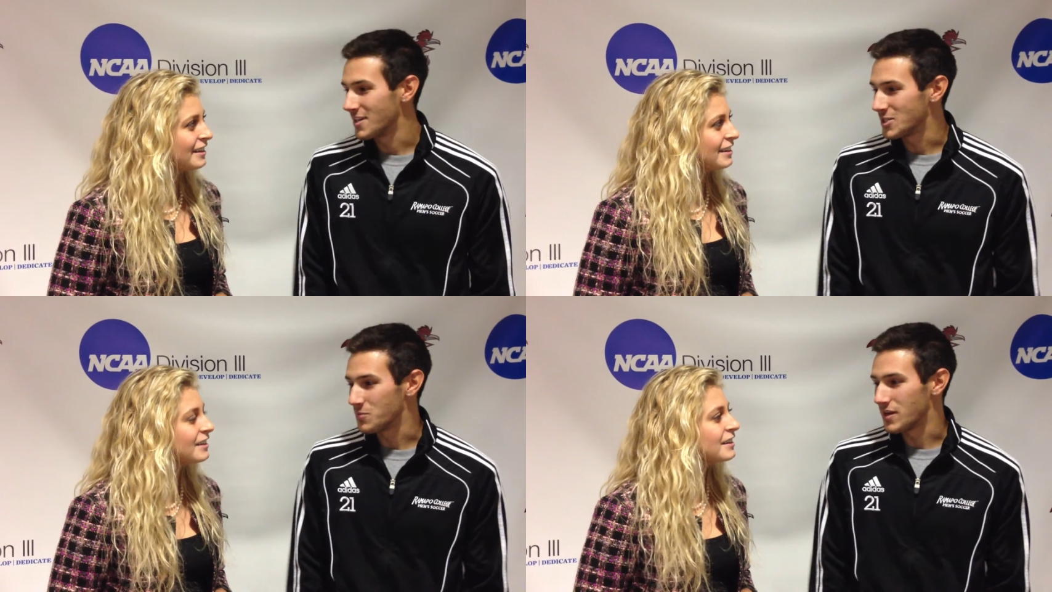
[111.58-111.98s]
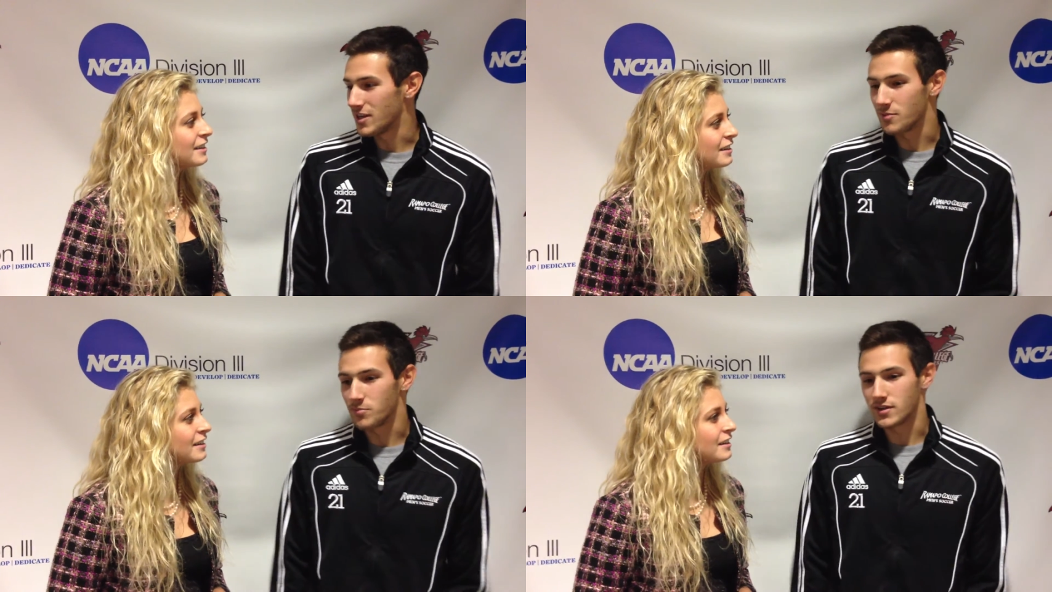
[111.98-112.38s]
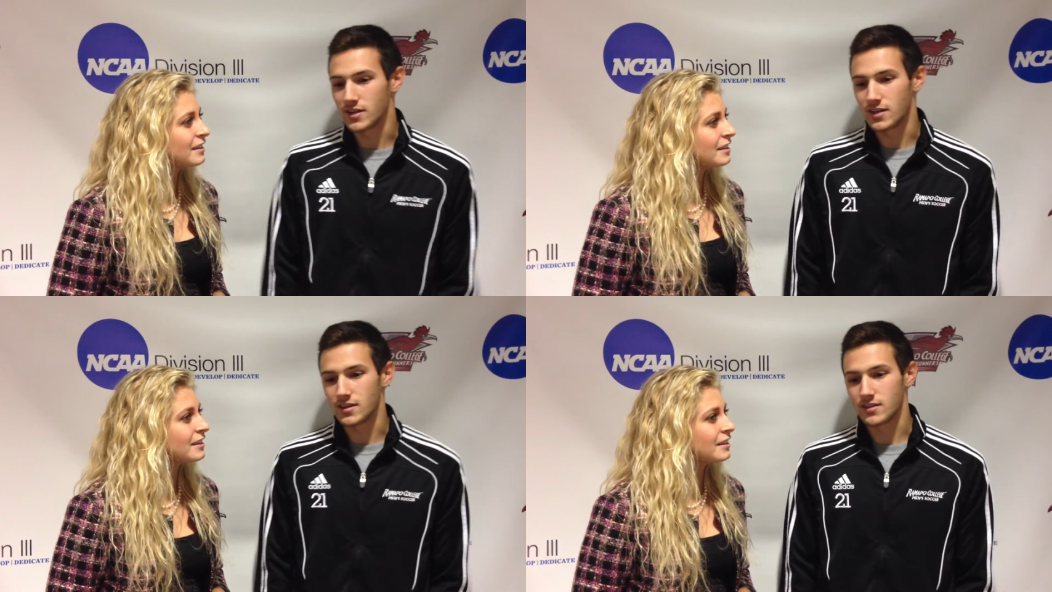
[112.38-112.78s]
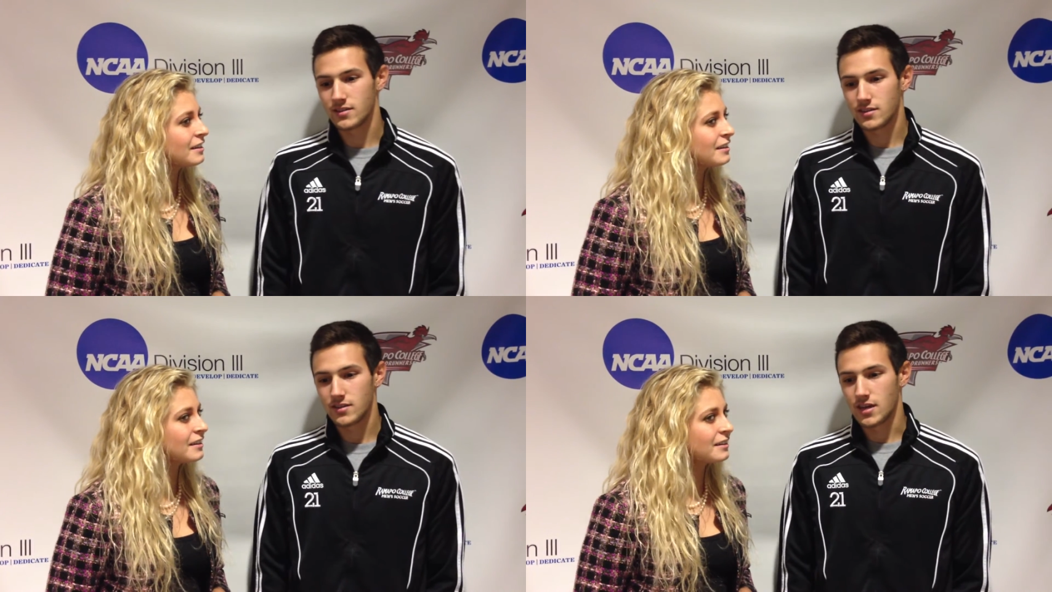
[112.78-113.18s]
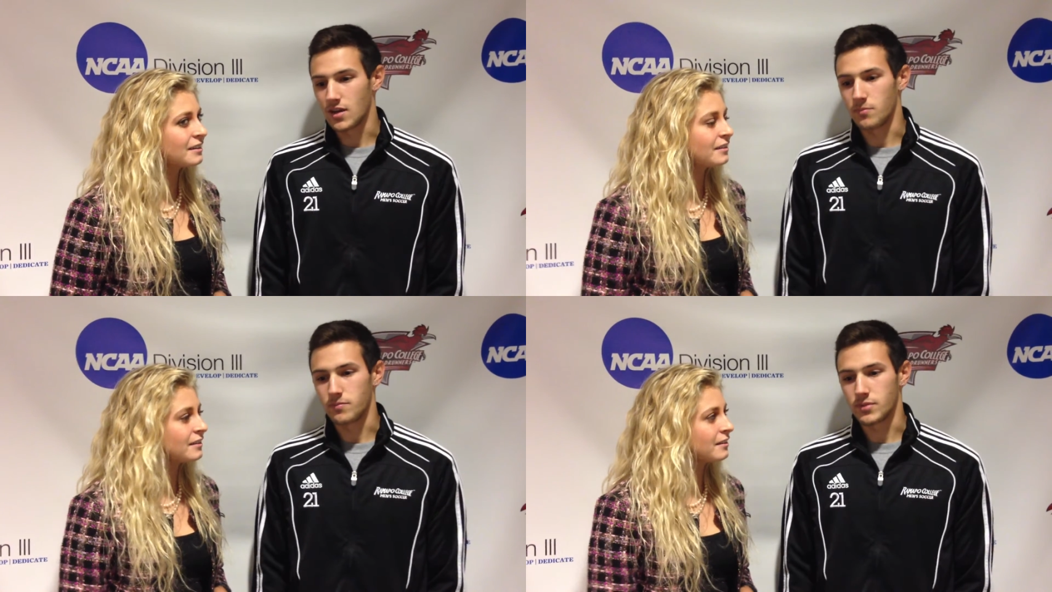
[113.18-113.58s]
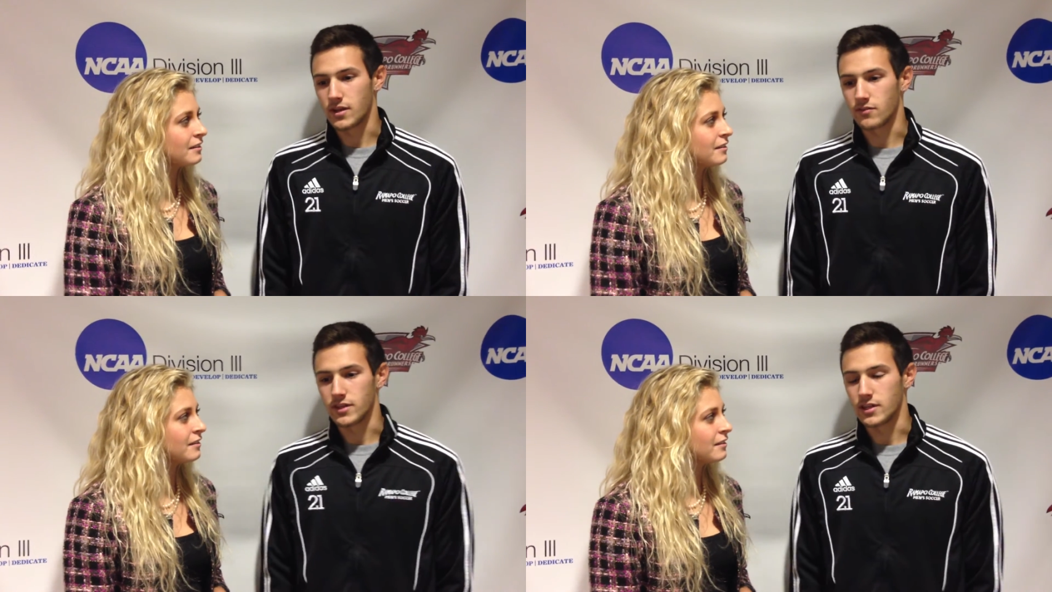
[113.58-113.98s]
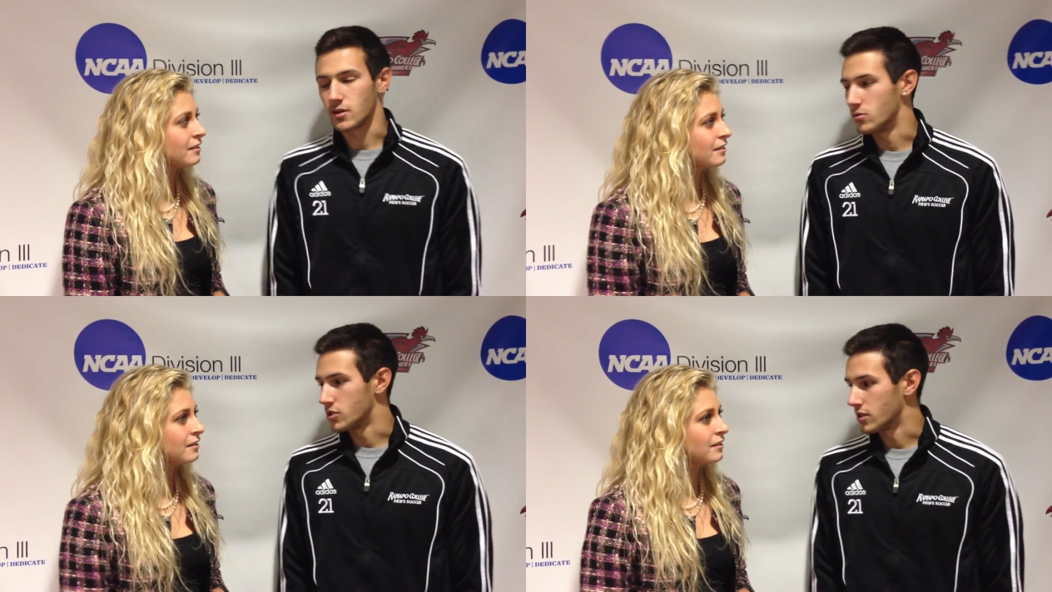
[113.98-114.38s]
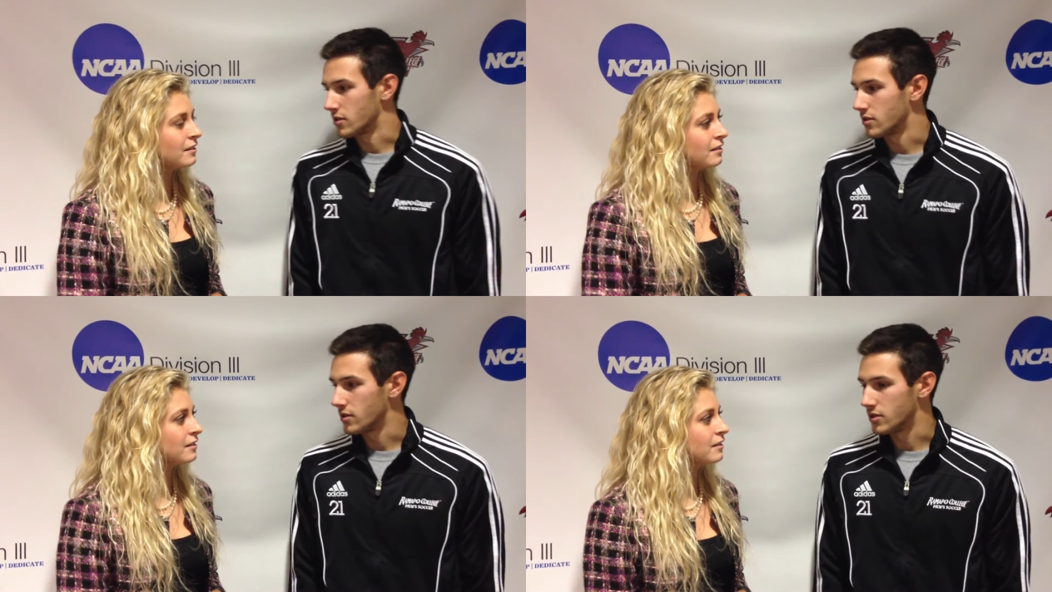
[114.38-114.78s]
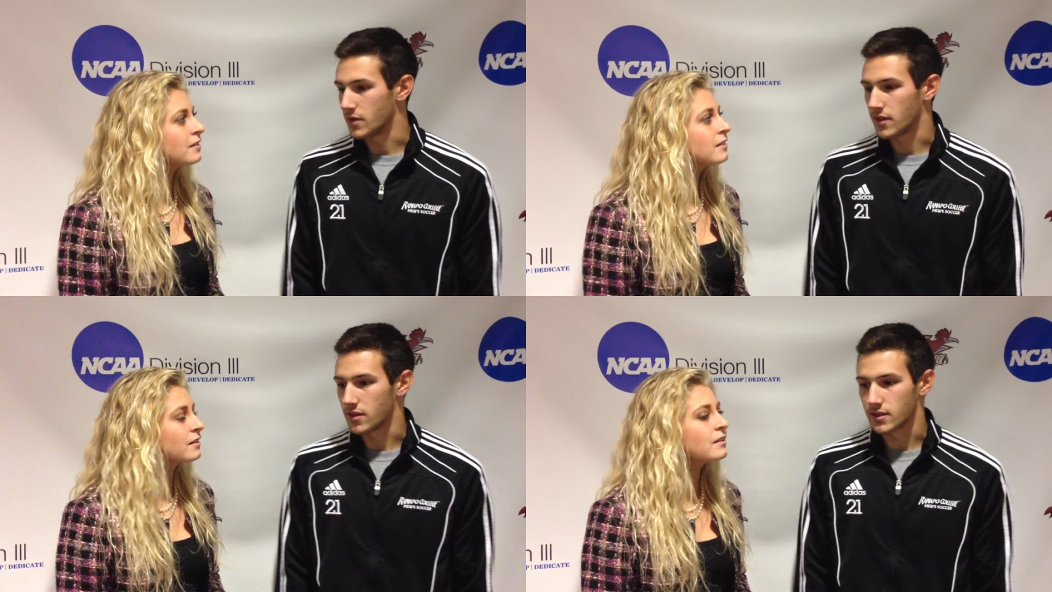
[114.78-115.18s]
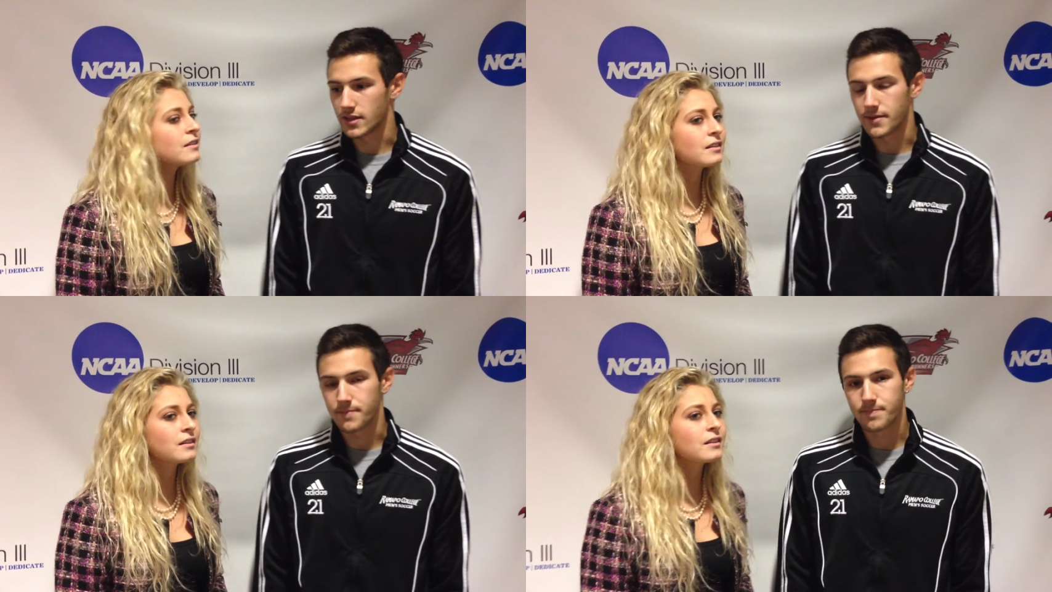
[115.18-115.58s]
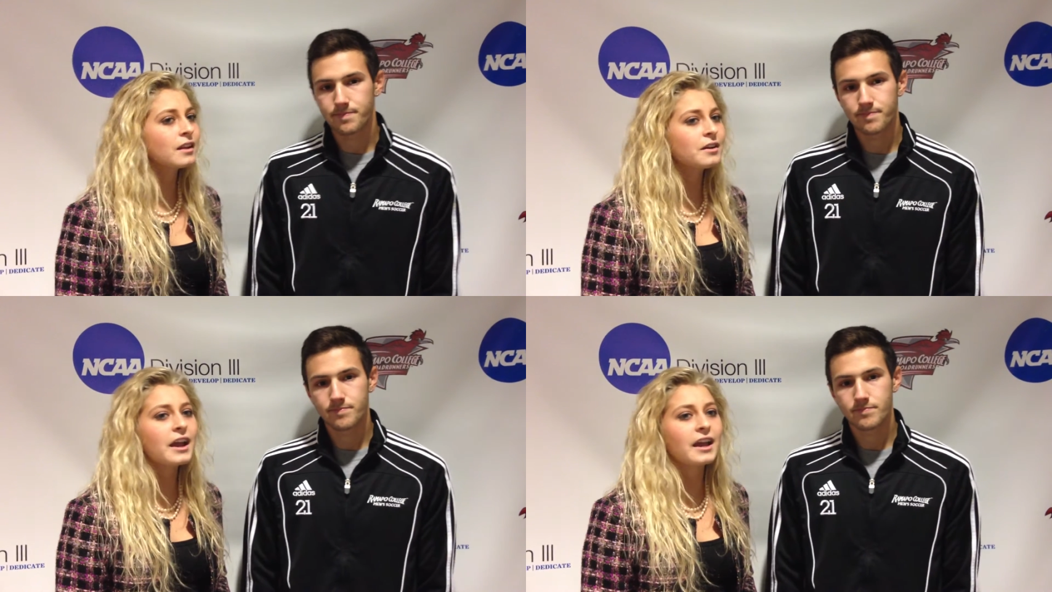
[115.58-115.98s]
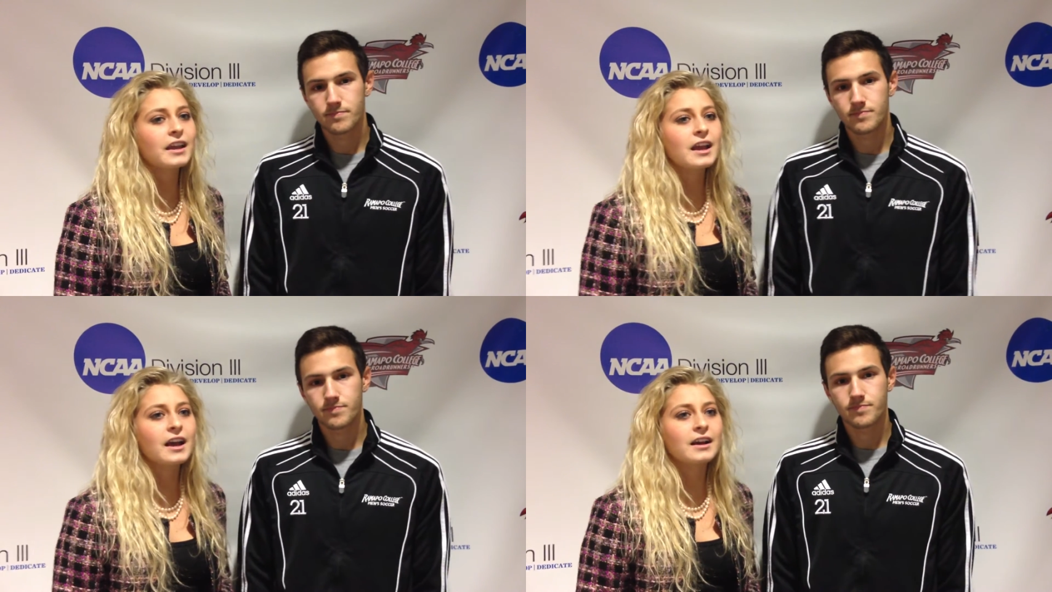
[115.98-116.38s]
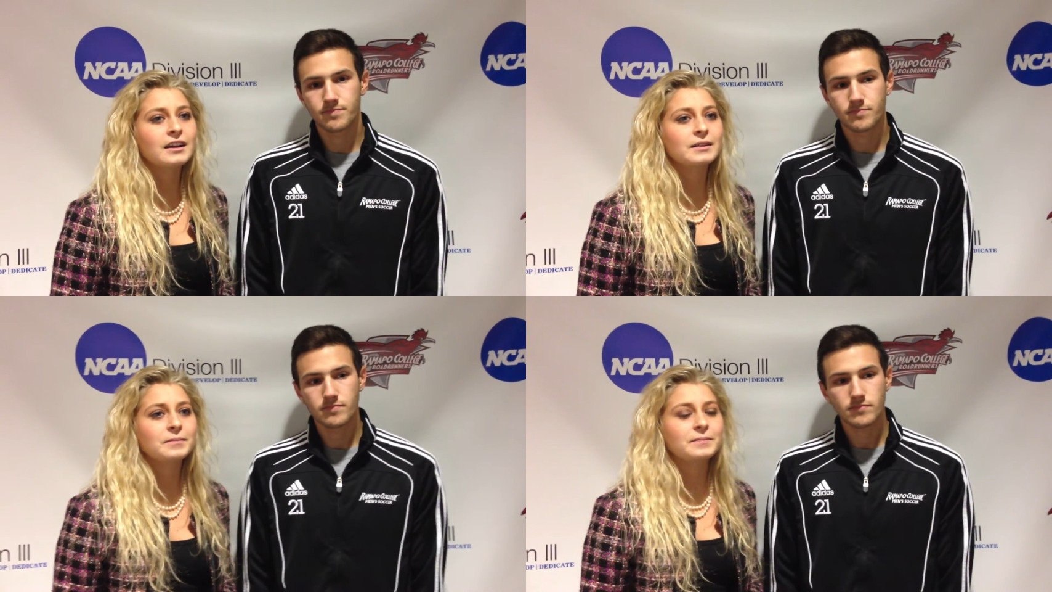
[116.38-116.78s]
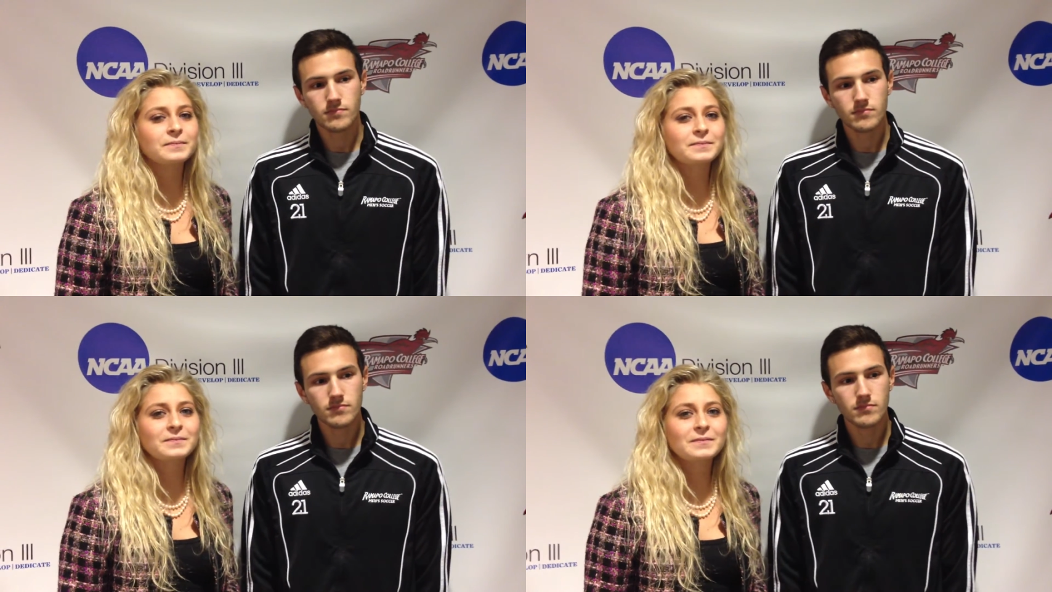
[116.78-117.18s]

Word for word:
Speaker 1: That's about it. But uh, I don't plan on really coaching or doing anything like that.
Speaker 2: Okay. Um,